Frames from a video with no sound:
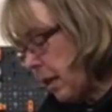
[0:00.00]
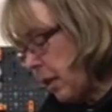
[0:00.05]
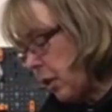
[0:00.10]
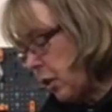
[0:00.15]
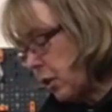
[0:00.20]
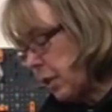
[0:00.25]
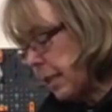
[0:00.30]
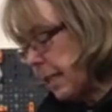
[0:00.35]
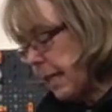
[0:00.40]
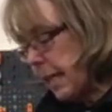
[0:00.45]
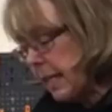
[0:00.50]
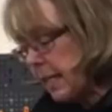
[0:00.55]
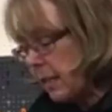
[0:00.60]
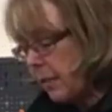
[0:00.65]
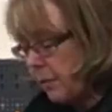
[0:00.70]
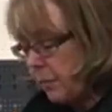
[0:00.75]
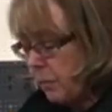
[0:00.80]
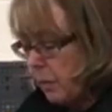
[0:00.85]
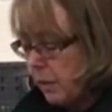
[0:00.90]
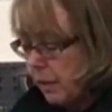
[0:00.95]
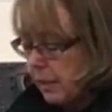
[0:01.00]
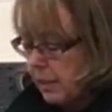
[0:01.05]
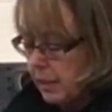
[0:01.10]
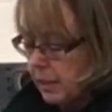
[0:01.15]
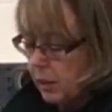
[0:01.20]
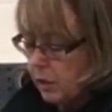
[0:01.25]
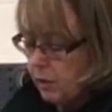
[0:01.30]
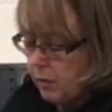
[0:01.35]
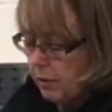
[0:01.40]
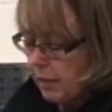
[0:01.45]
Right, lost
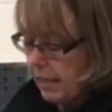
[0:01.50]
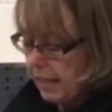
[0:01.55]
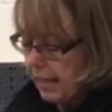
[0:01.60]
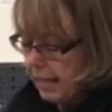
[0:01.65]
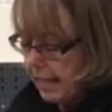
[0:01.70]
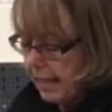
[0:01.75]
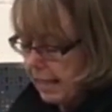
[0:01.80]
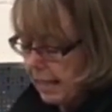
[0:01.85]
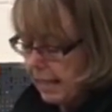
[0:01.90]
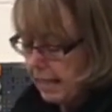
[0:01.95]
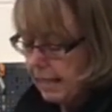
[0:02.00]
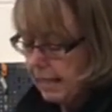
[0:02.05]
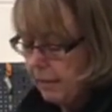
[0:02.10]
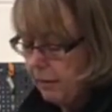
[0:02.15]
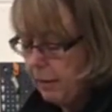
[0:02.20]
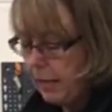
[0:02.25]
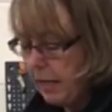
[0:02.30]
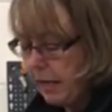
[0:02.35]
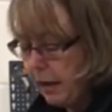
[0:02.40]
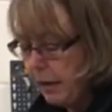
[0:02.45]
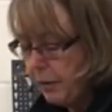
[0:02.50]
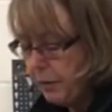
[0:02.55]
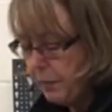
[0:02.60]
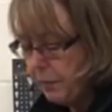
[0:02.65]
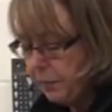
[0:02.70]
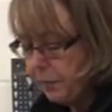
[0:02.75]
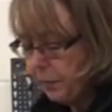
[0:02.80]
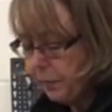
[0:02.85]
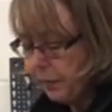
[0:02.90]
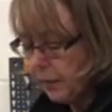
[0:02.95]
the end of my string here.
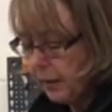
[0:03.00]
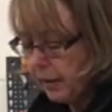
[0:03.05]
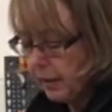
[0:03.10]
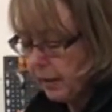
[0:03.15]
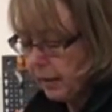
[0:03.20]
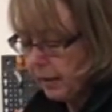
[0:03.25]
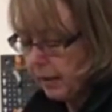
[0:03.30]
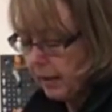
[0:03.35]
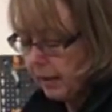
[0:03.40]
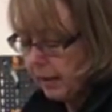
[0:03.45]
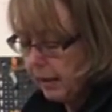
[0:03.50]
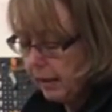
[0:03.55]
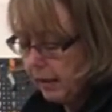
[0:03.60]
Here we go.